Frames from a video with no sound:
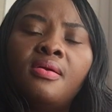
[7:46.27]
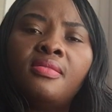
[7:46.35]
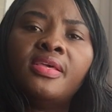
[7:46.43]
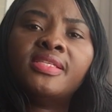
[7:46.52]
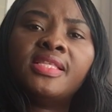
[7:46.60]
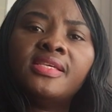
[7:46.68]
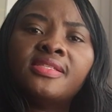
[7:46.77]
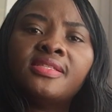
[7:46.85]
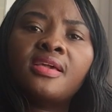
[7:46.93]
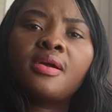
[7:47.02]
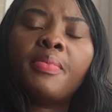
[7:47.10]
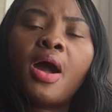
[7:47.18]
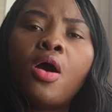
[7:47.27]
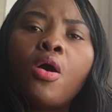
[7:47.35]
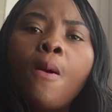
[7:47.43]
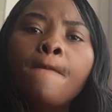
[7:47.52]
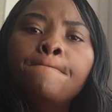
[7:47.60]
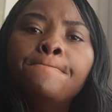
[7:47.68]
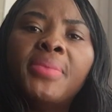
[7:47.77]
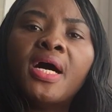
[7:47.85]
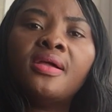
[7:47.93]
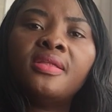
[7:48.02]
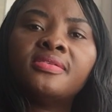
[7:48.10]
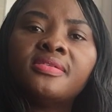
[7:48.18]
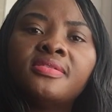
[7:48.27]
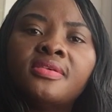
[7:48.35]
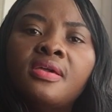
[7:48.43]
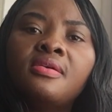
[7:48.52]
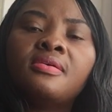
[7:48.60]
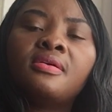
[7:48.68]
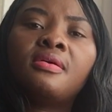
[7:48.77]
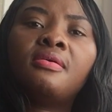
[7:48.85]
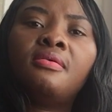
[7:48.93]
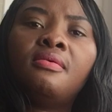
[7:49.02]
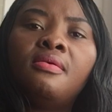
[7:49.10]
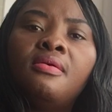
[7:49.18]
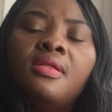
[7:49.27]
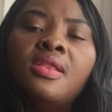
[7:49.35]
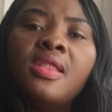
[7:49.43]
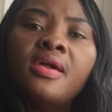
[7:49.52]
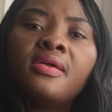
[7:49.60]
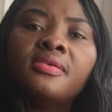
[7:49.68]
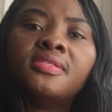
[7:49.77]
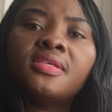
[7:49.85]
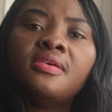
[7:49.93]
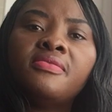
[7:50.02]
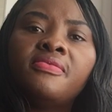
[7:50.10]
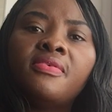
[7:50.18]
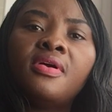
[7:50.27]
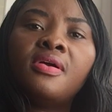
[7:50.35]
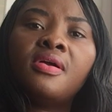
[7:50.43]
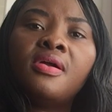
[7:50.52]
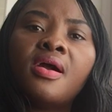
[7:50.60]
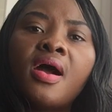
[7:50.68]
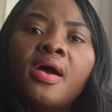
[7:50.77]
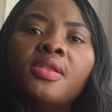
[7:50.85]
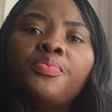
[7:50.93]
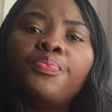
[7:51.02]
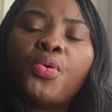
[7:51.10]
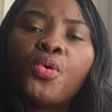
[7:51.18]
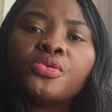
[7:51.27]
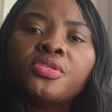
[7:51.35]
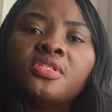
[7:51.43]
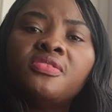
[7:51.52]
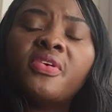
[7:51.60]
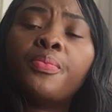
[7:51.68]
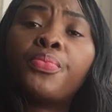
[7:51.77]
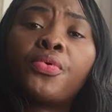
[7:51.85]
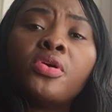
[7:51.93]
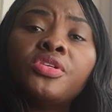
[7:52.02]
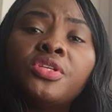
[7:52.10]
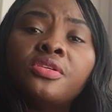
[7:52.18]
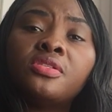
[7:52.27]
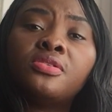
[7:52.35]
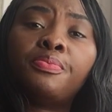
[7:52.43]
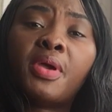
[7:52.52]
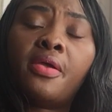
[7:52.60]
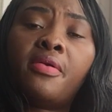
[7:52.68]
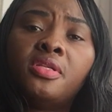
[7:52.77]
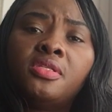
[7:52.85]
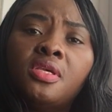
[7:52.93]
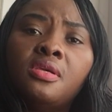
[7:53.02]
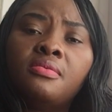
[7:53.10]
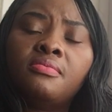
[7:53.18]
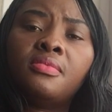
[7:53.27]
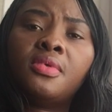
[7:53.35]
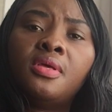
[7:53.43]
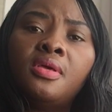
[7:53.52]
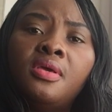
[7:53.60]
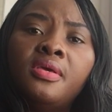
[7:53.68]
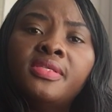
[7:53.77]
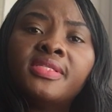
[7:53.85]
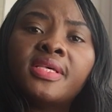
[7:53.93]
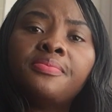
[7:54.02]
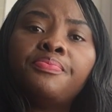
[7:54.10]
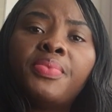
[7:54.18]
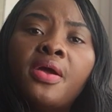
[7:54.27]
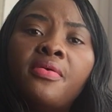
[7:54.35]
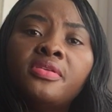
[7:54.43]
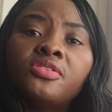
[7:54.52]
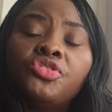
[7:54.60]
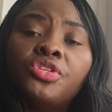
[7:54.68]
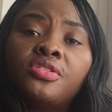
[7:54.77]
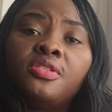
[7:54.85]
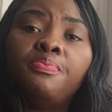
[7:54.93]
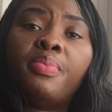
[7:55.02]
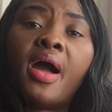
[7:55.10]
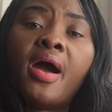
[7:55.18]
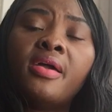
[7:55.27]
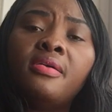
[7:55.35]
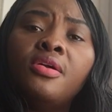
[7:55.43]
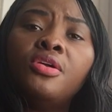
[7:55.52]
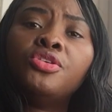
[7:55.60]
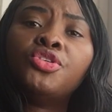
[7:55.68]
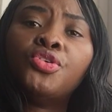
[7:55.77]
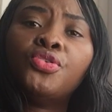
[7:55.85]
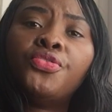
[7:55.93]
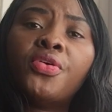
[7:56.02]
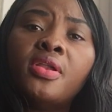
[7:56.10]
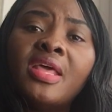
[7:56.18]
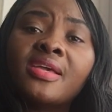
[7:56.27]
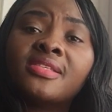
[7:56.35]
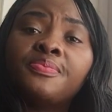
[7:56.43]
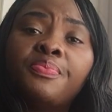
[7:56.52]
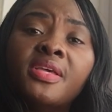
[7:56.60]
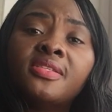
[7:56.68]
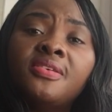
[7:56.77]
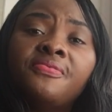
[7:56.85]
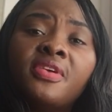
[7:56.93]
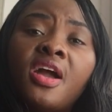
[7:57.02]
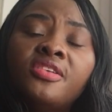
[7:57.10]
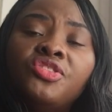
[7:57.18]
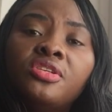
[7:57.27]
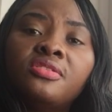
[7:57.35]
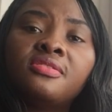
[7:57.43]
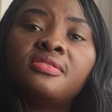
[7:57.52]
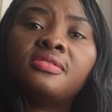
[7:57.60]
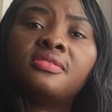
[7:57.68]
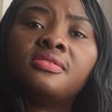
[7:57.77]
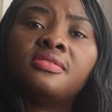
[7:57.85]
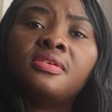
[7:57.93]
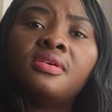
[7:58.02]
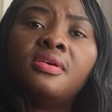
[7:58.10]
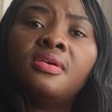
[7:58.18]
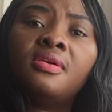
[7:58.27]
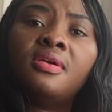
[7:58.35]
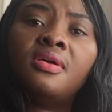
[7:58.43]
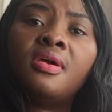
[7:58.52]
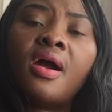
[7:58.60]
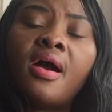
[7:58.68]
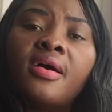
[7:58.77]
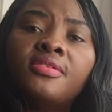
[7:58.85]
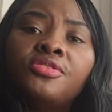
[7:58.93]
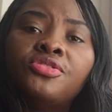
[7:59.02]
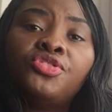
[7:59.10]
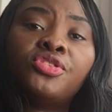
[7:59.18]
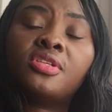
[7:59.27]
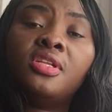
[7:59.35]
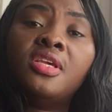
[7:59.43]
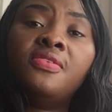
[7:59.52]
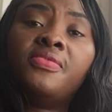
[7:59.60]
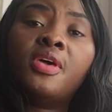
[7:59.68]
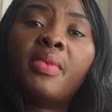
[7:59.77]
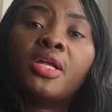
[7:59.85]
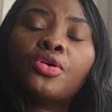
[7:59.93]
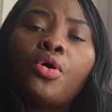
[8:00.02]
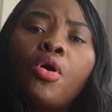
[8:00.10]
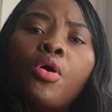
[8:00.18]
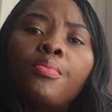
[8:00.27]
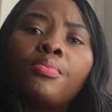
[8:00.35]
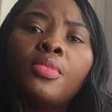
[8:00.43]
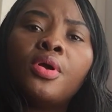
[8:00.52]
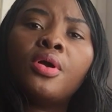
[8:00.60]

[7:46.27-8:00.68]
There's this thing about balancing negative and positive approaches to parenting. Some parents just buy children expensive gadgets and just leave them at home.